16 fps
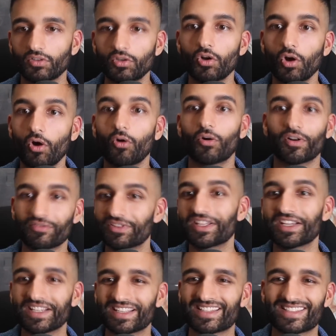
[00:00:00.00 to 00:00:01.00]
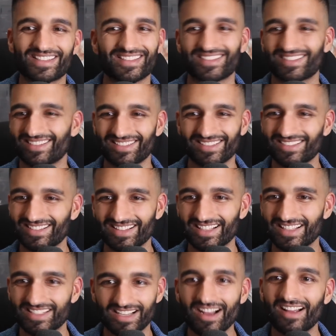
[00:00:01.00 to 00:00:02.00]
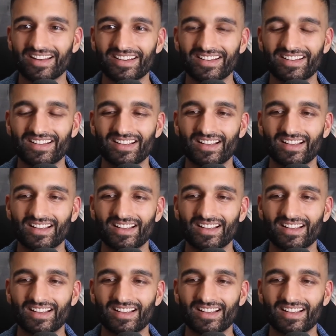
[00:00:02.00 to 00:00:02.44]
go of this is gone.